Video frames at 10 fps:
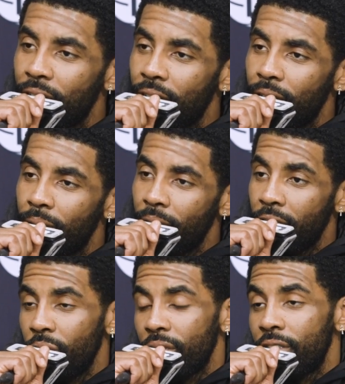
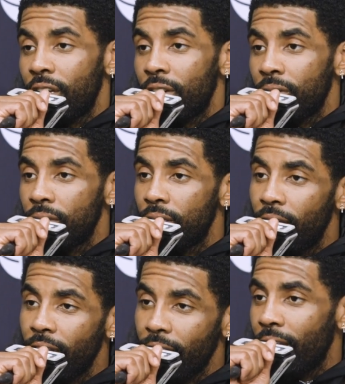And you can tell
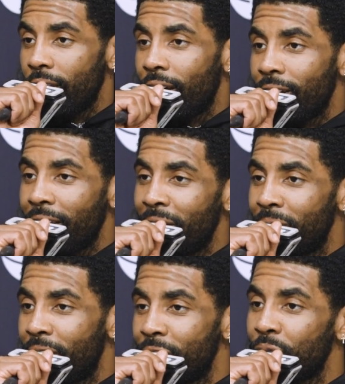that K got a lot of
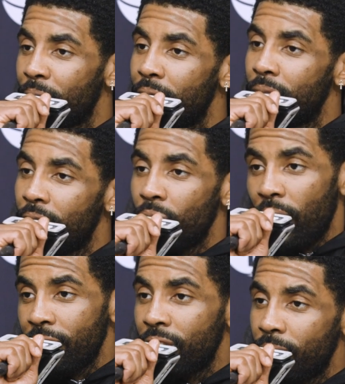advice from him and
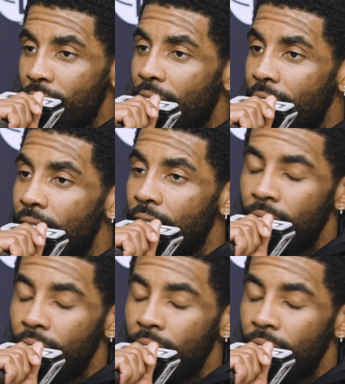watched them a lot.